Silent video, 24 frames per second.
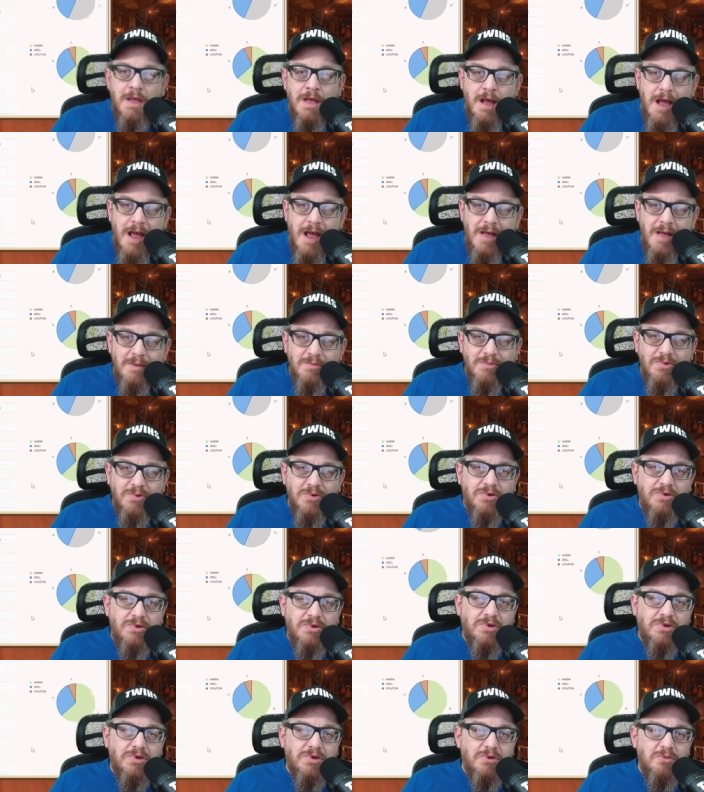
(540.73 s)
I'm
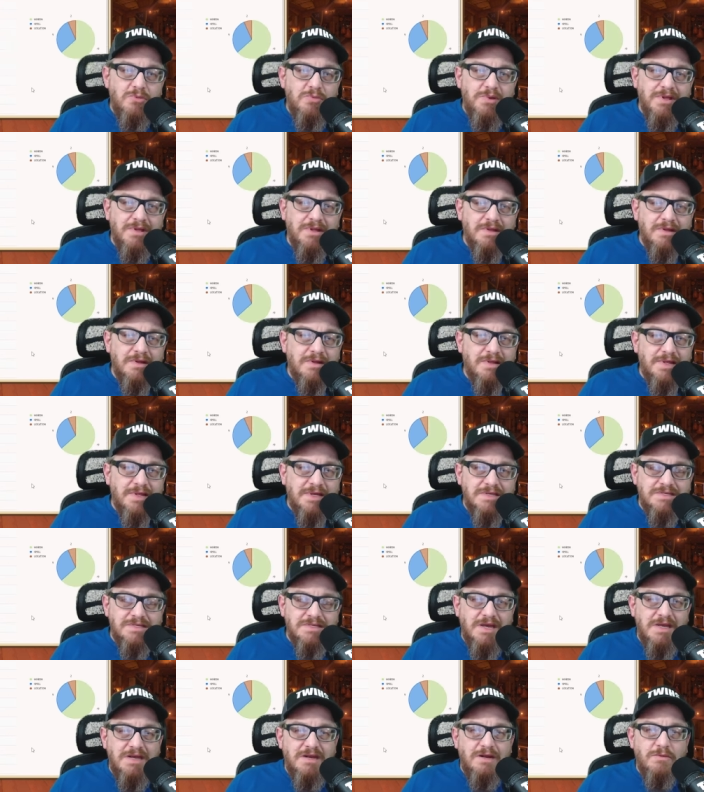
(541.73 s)
going to be a little
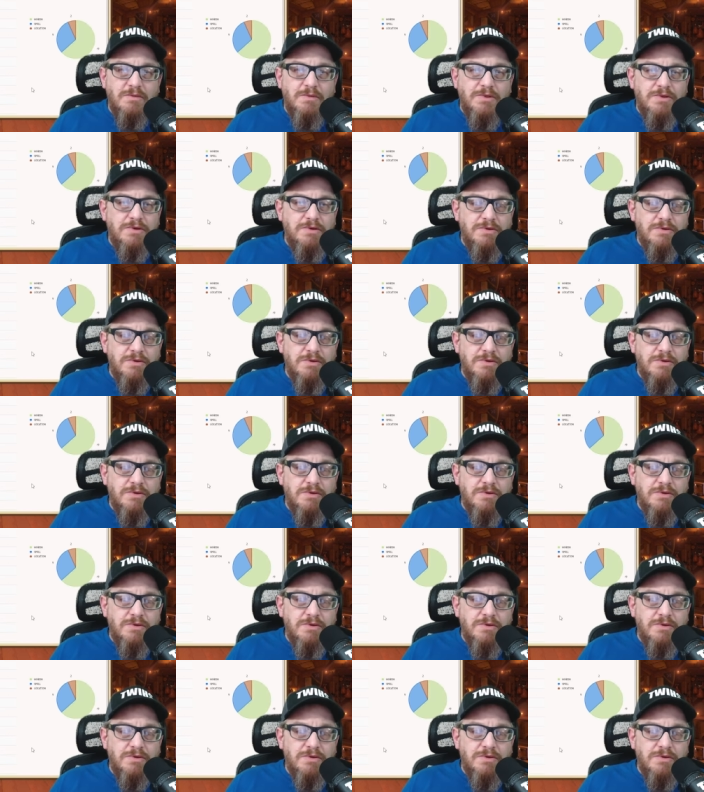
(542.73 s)
excited when the new